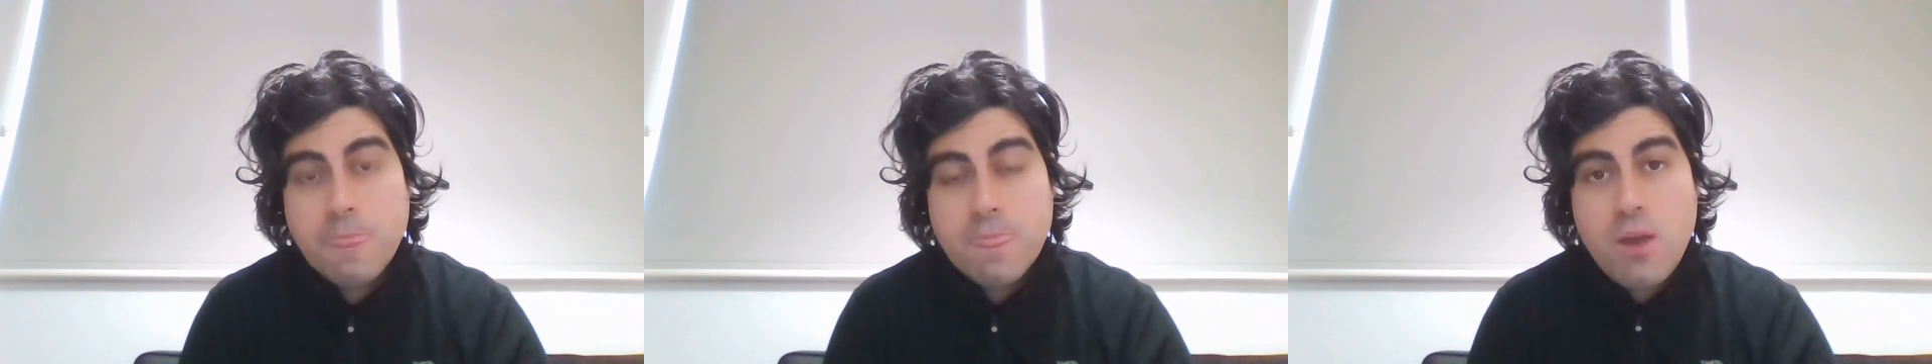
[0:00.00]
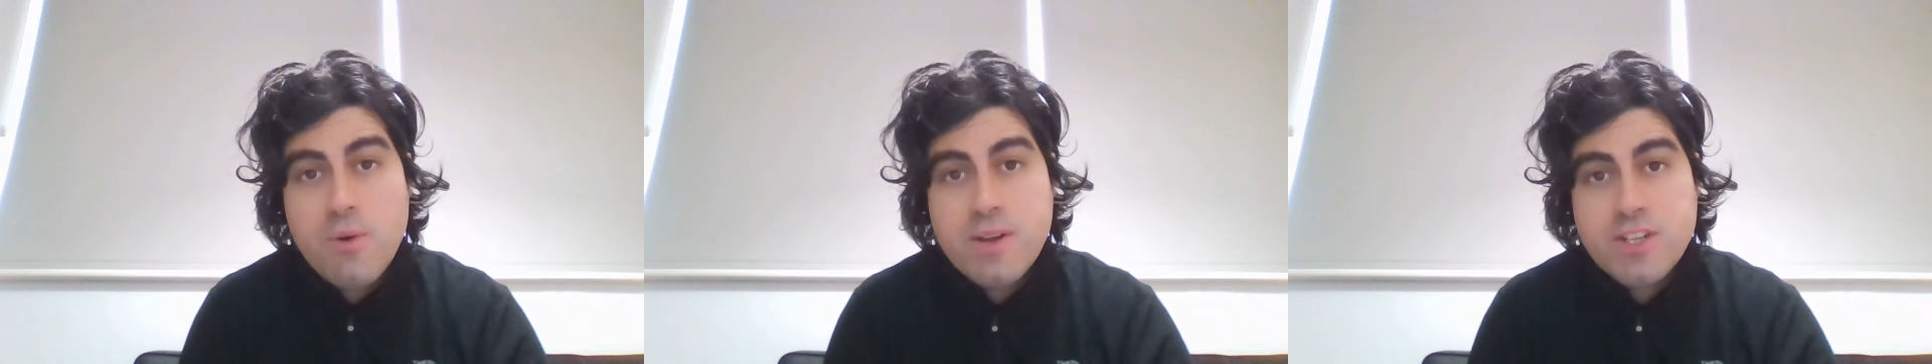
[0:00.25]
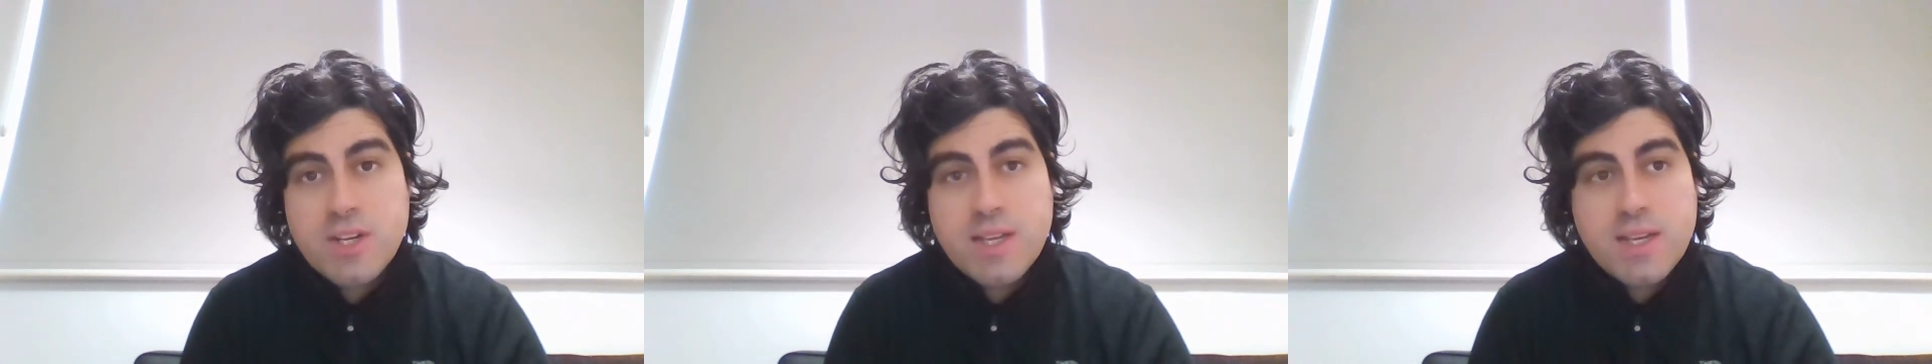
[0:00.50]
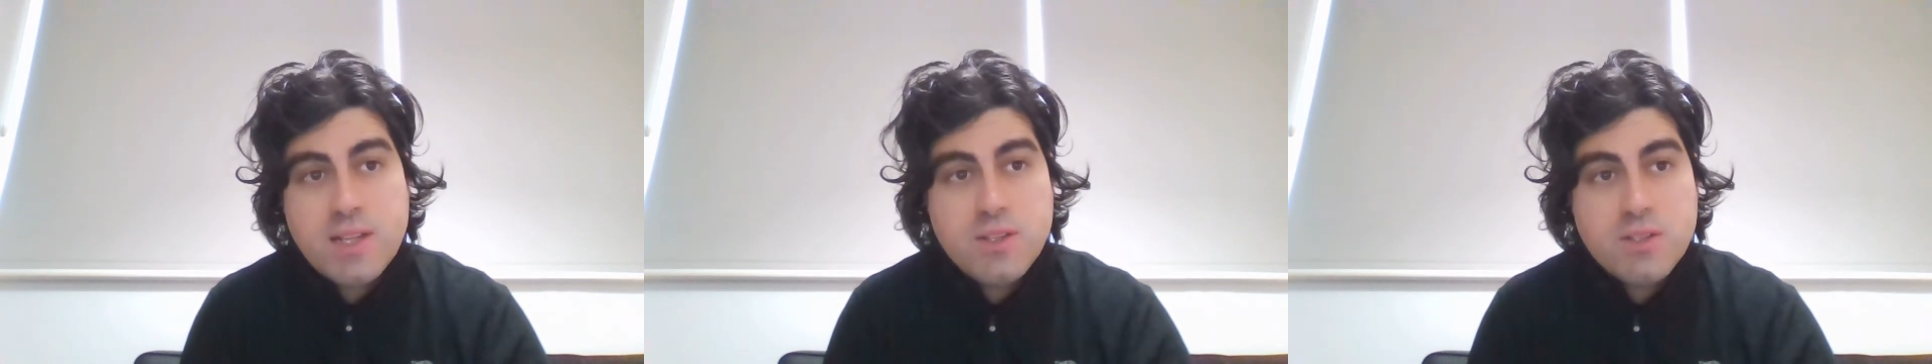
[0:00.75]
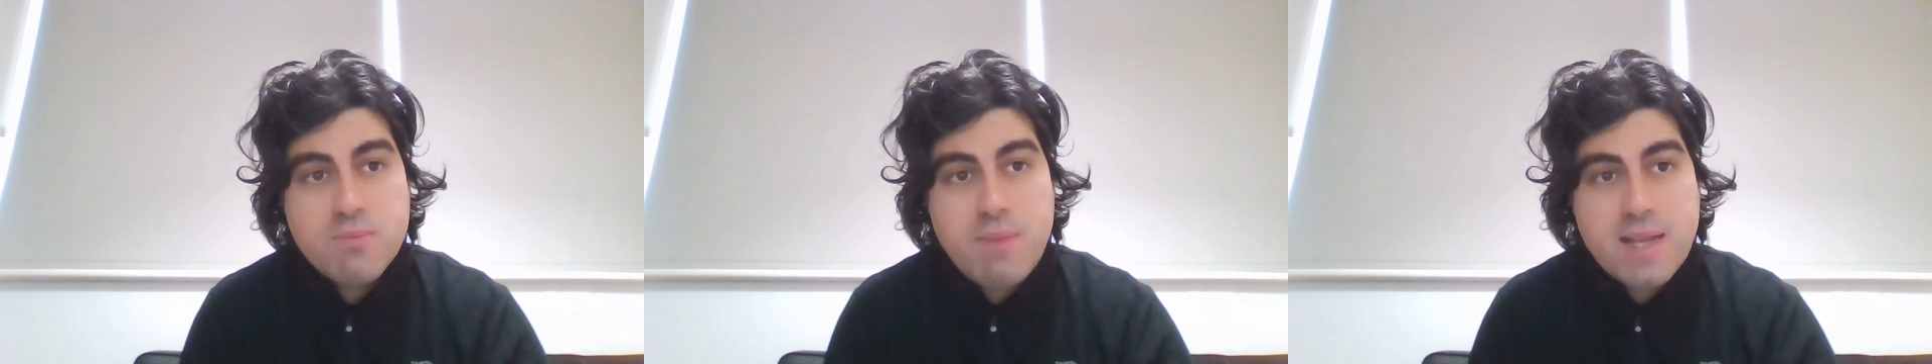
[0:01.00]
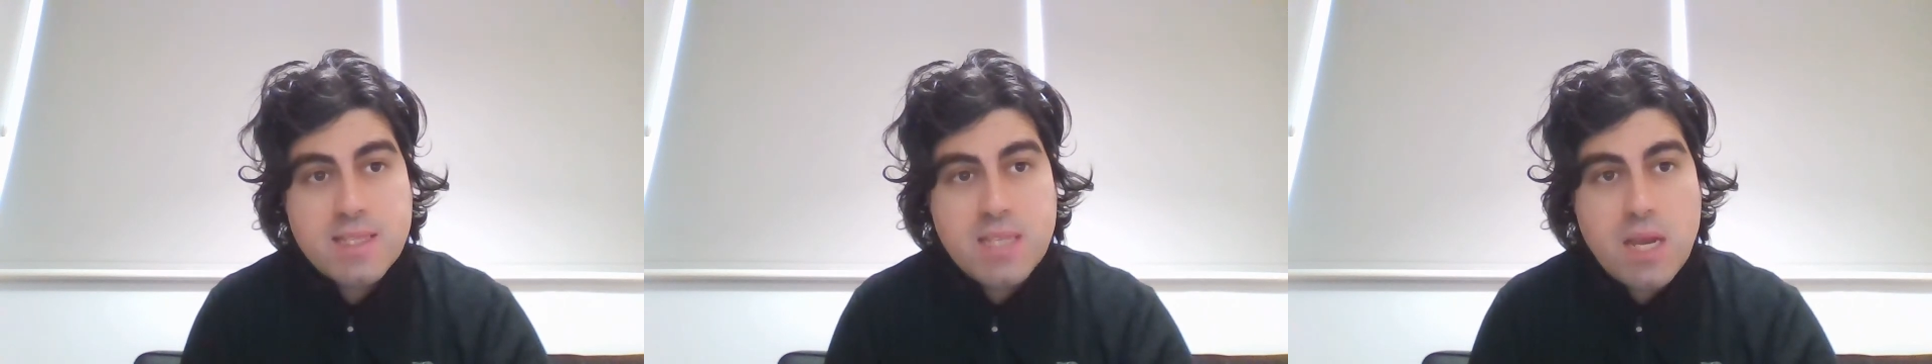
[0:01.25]
Norwich and England's
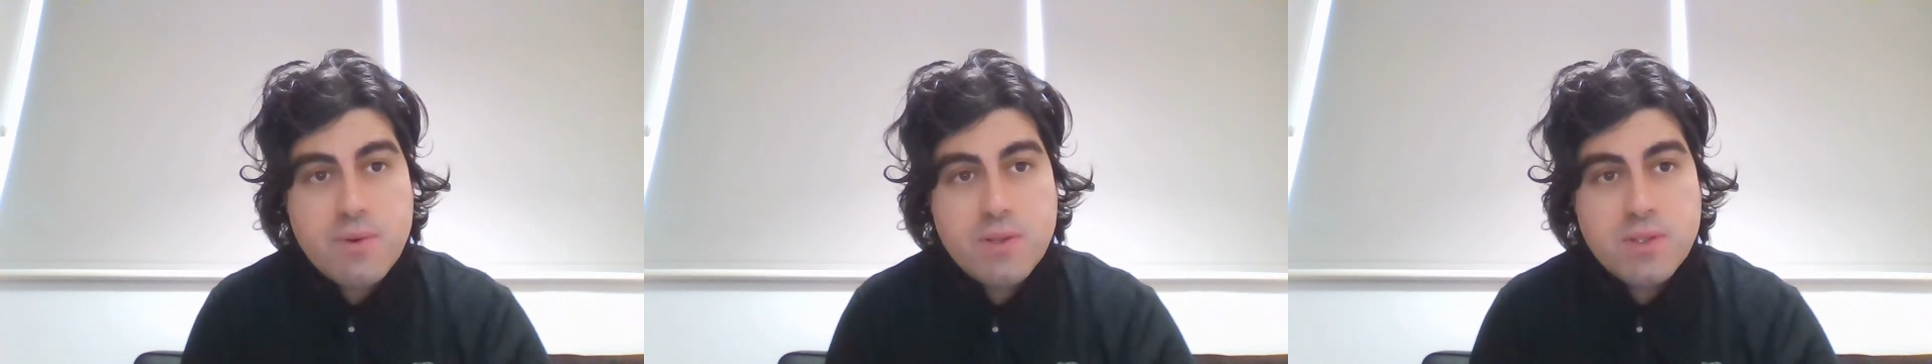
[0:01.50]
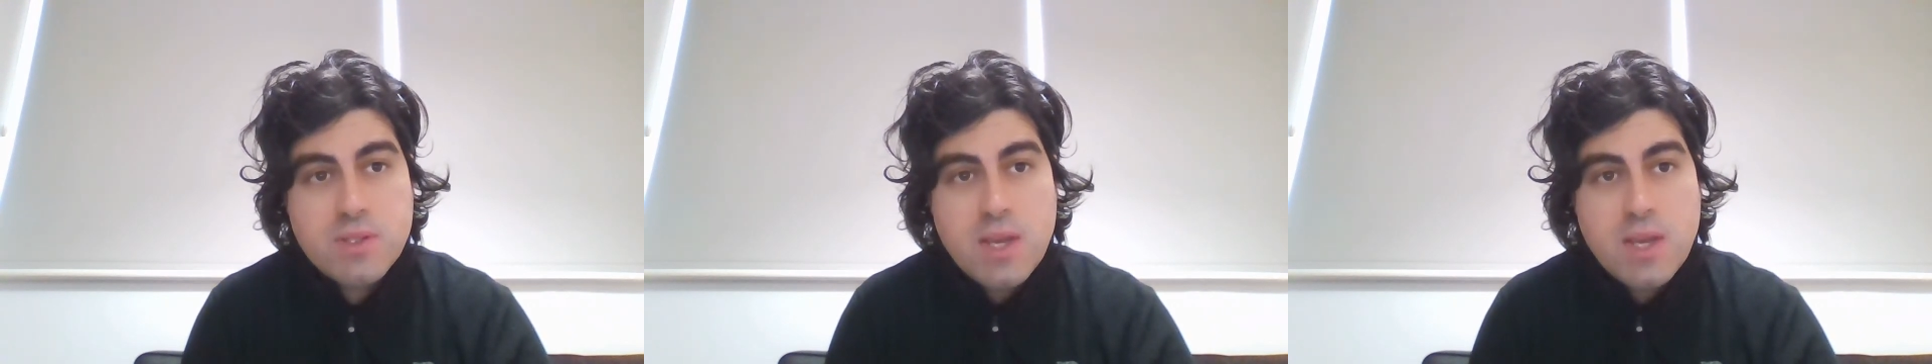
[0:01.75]
Max Ahrens